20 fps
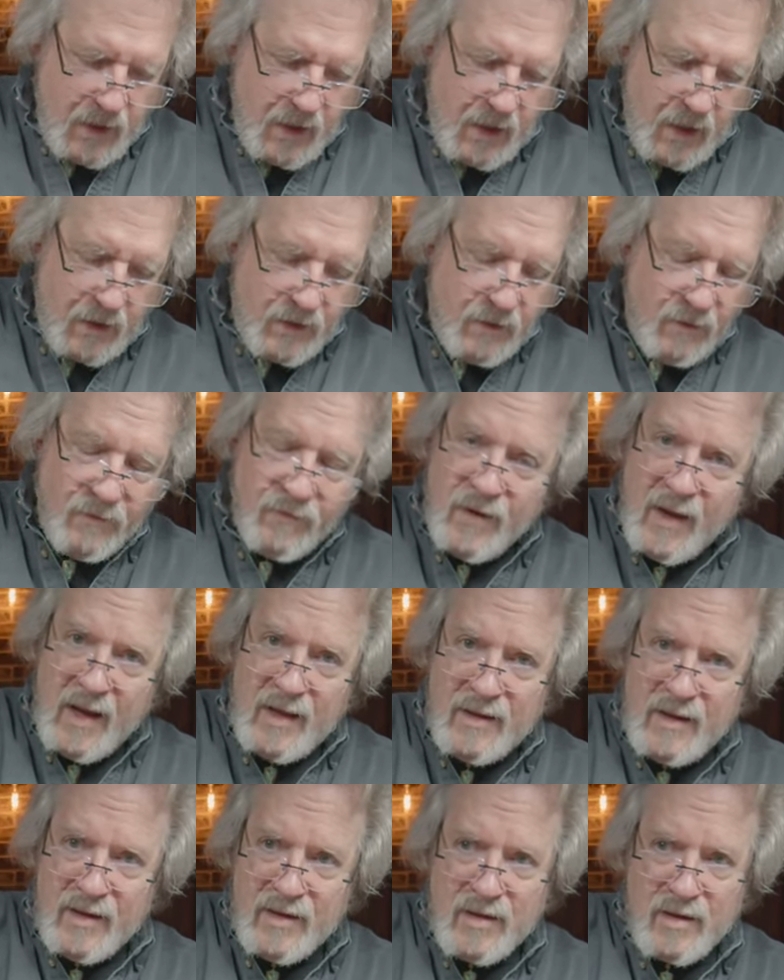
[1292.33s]
And you'll
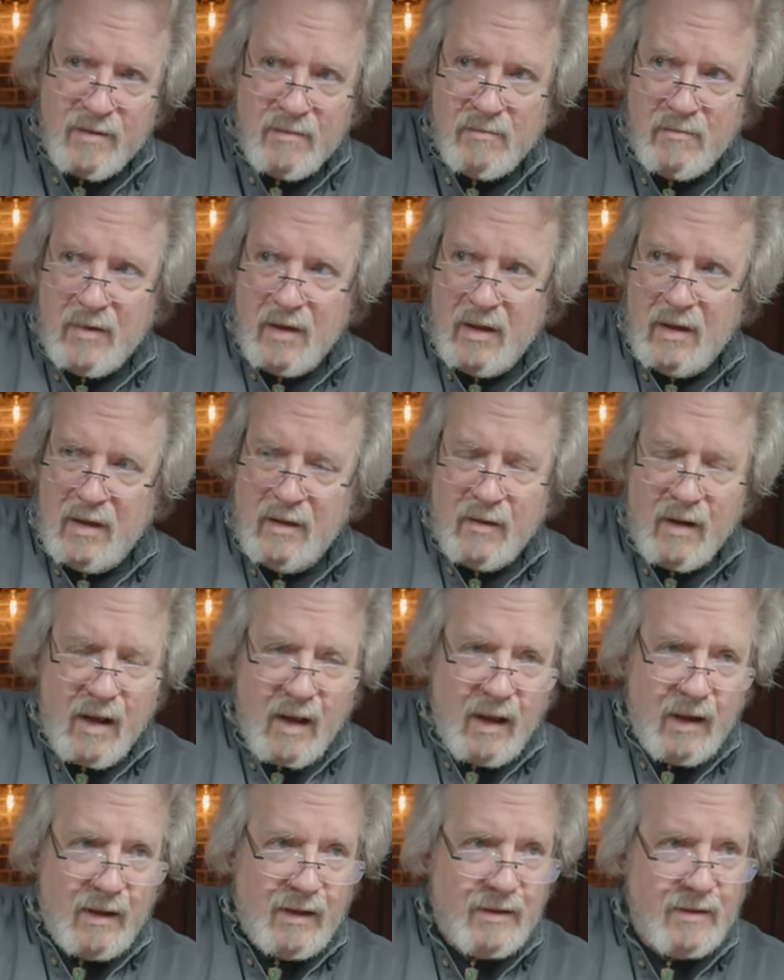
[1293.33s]
find this in,
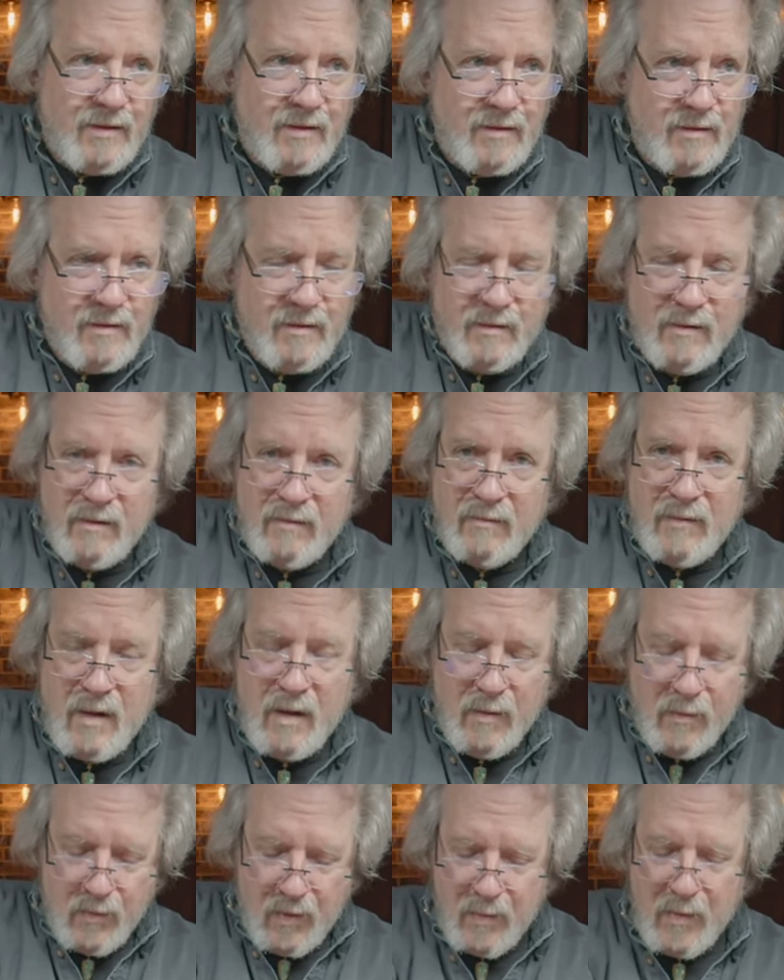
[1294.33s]

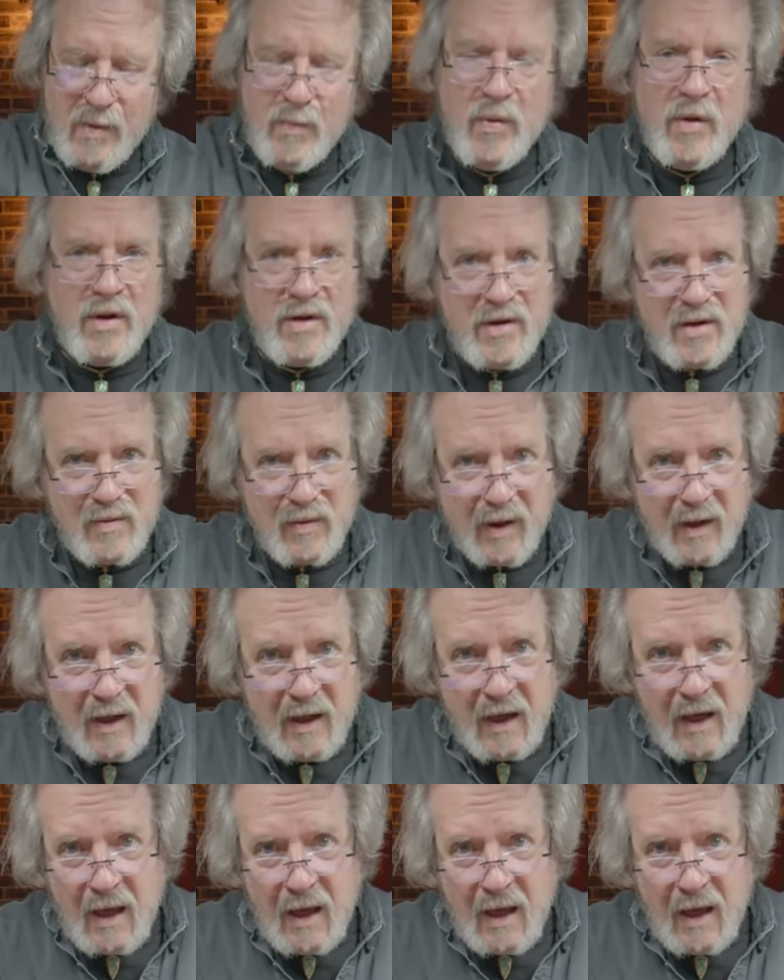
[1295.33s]
let me put it this way,